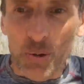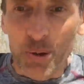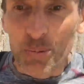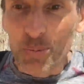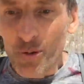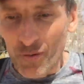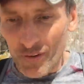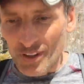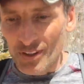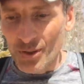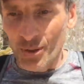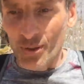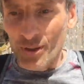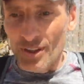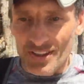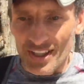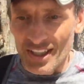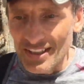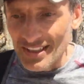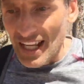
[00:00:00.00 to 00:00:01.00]
we're moving
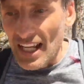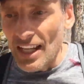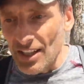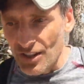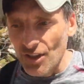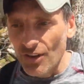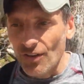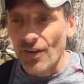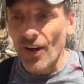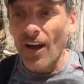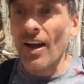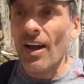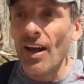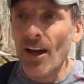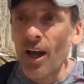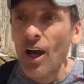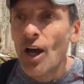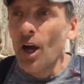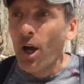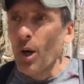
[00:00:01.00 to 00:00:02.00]
towards this age of
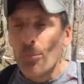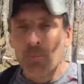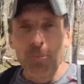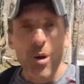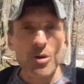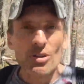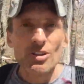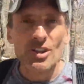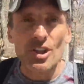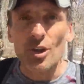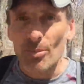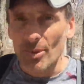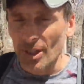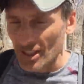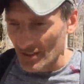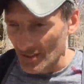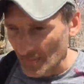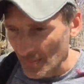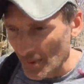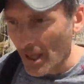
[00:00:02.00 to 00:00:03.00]

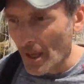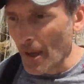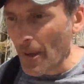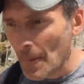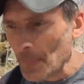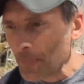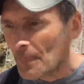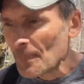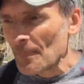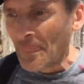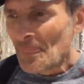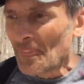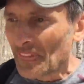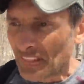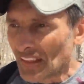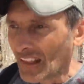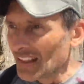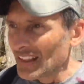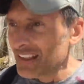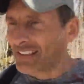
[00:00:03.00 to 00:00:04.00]
post-humanism,
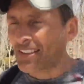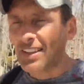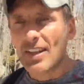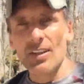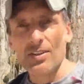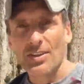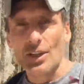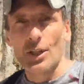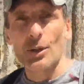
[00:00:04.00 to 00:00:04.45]
and that scares